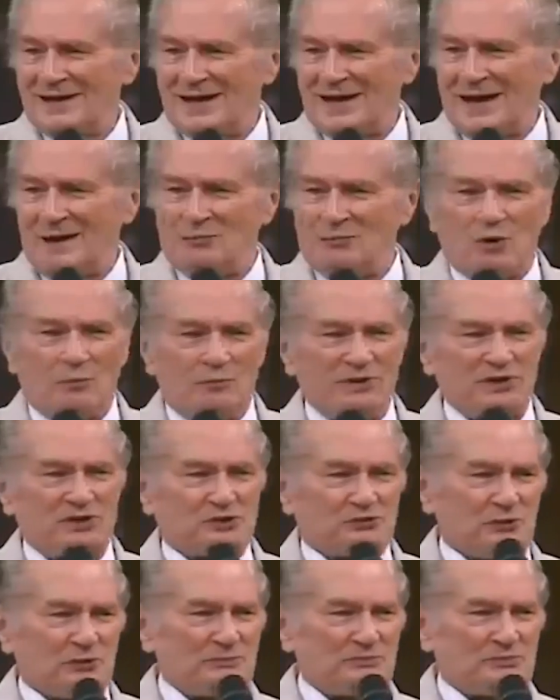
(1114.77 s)
I'm going to be
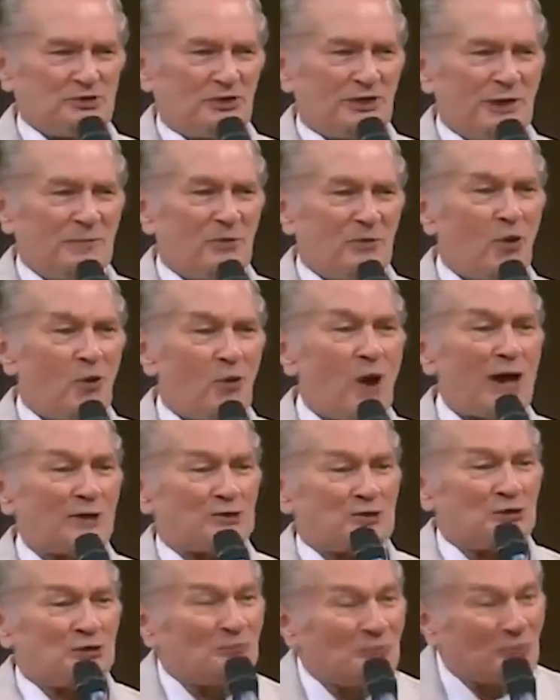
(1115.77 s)
scriptural. I'm going to
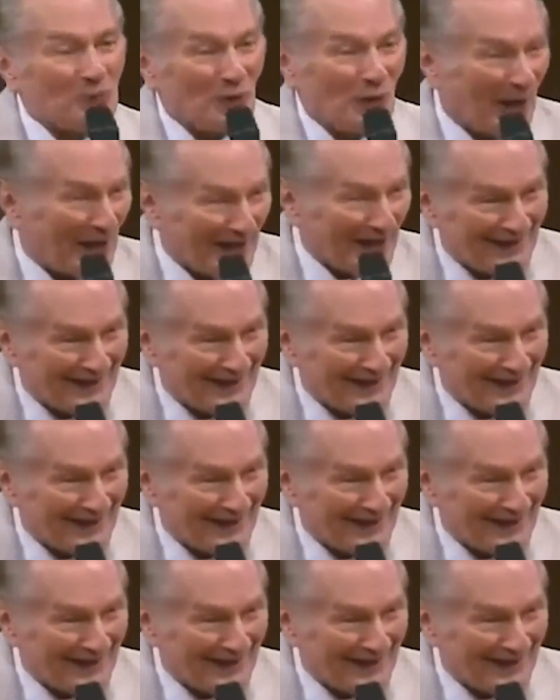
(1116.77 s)
watch and pray.